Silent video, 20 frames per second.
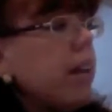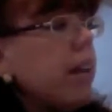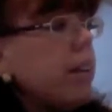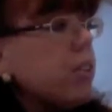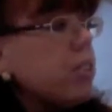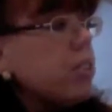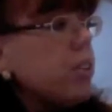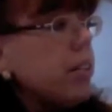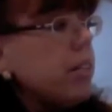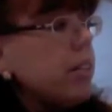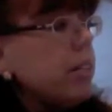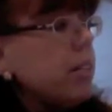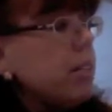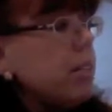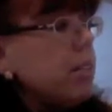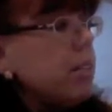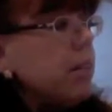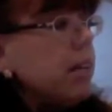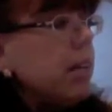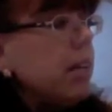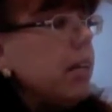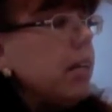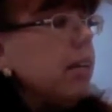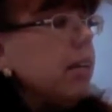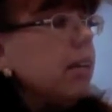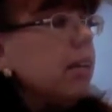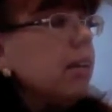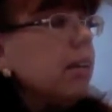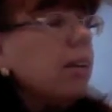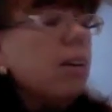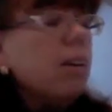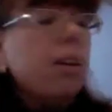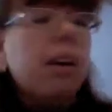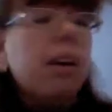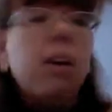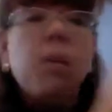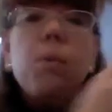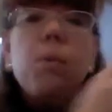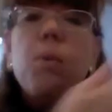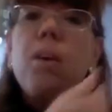their traits at the beginning,
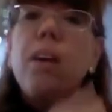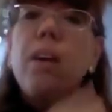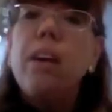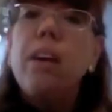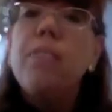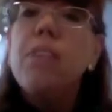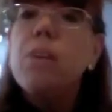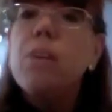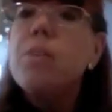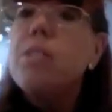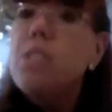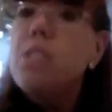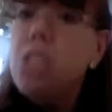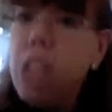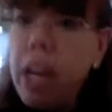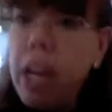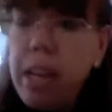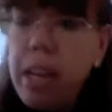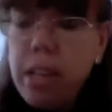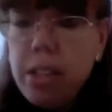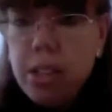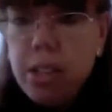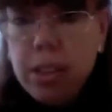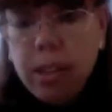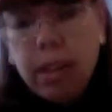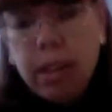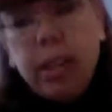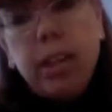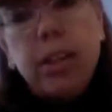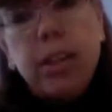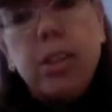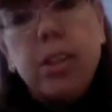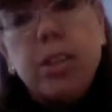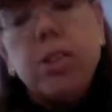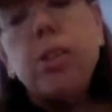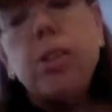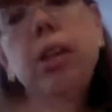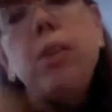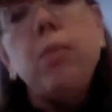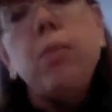if there was a change in that
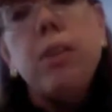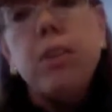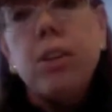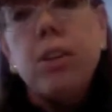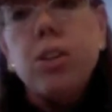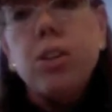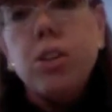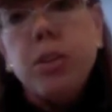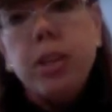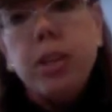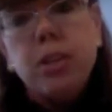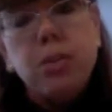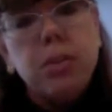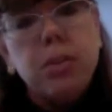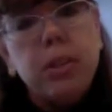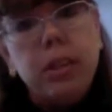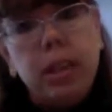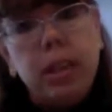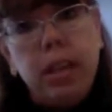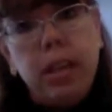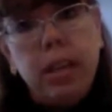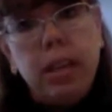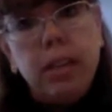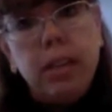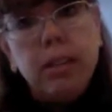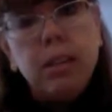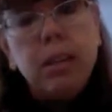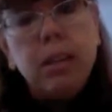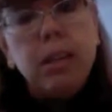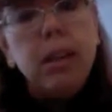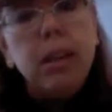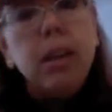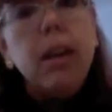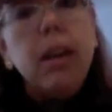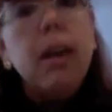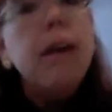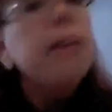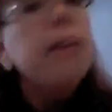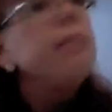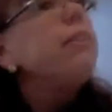character, and what their traits were at the end.
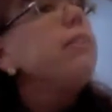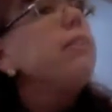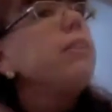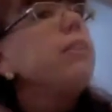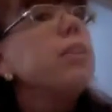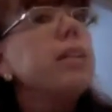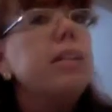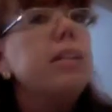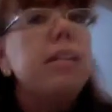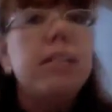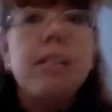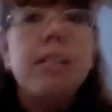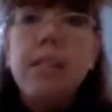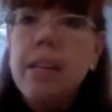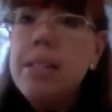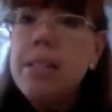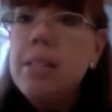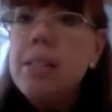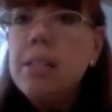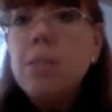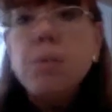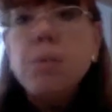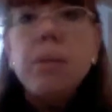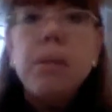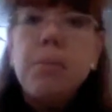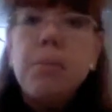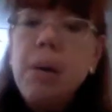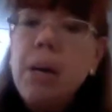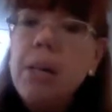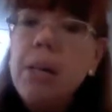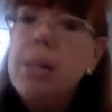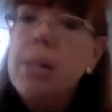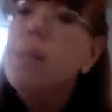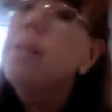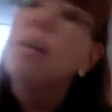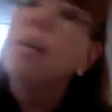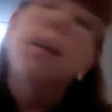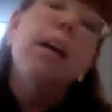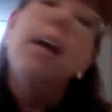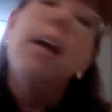They're going to discuss this with a
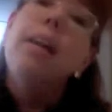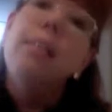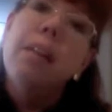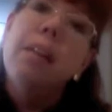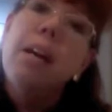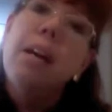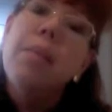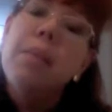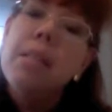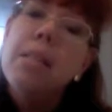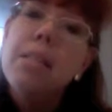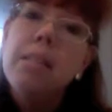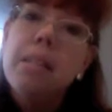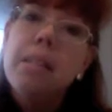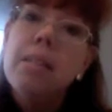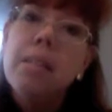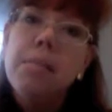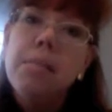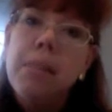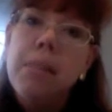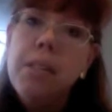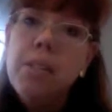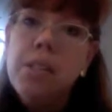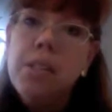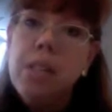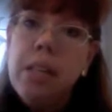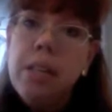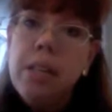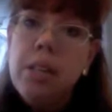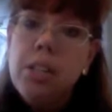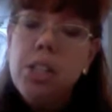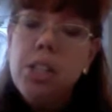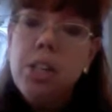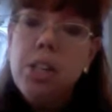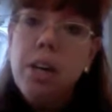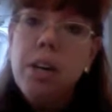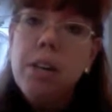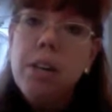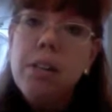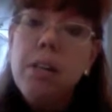partner, and then I'm going to assess them by turning in their
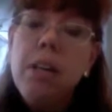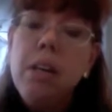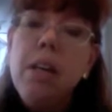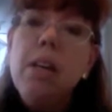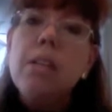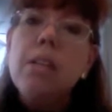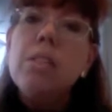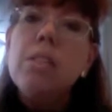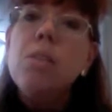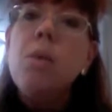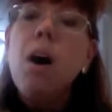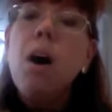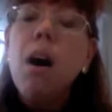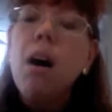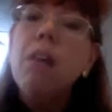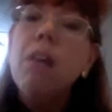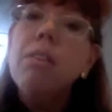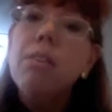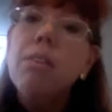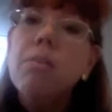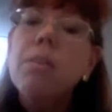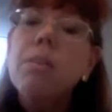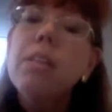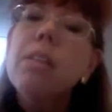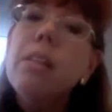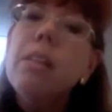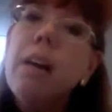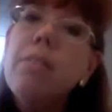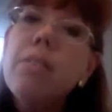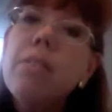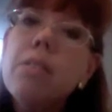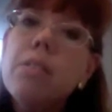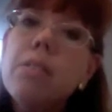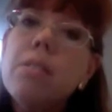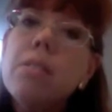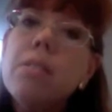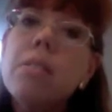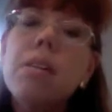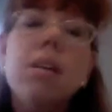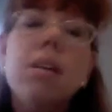chart. So all 3
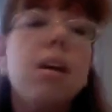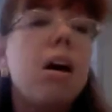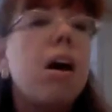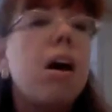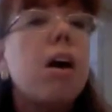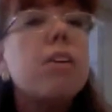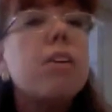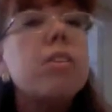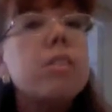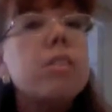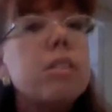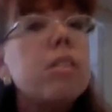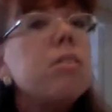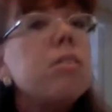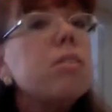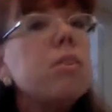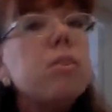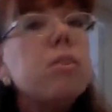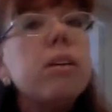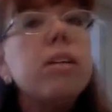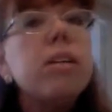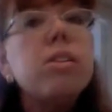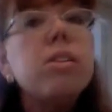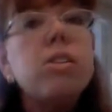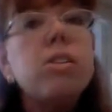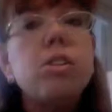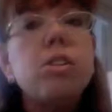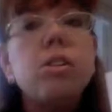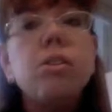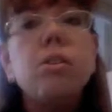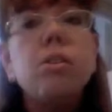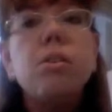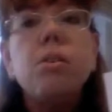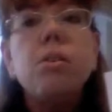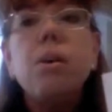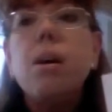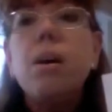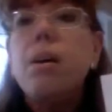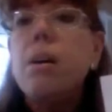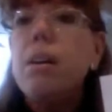levels are still going to
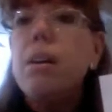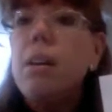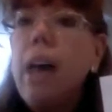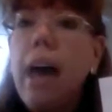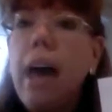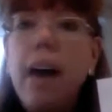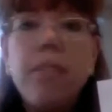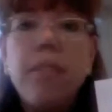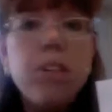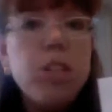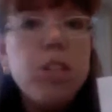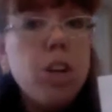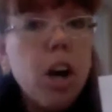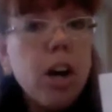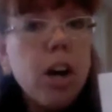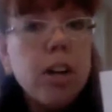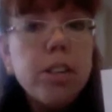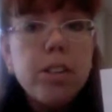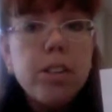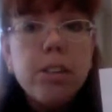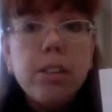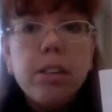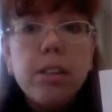have a chart.